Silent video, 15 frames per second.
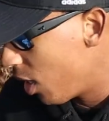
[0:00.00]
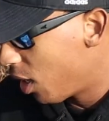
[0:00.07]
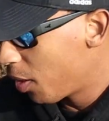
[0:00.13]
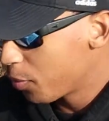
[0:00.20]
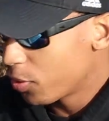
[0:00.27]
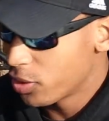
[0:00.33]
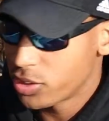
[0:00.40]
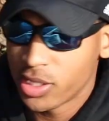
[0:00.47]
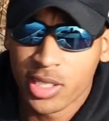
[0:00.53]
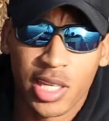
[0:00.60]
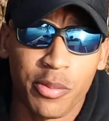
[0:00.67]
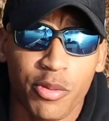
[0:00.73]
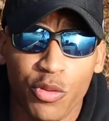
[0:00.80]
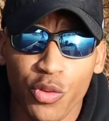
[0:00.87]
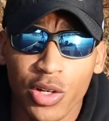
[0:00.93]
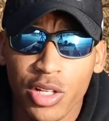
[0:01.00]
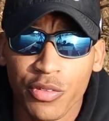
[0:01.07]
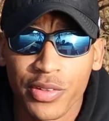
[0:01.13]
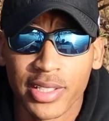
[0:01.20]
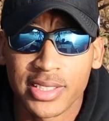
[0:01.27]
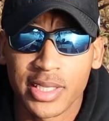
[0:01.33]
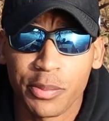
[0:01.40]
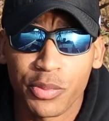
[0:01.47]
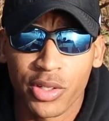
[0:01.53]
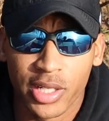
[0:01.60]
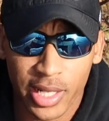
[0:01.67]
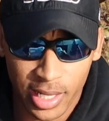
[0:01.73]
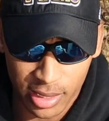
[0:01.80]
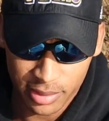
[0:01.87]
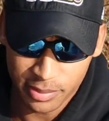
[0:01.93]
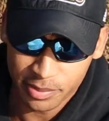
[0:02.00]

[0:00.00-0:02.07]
I'm going to keep it really simple today.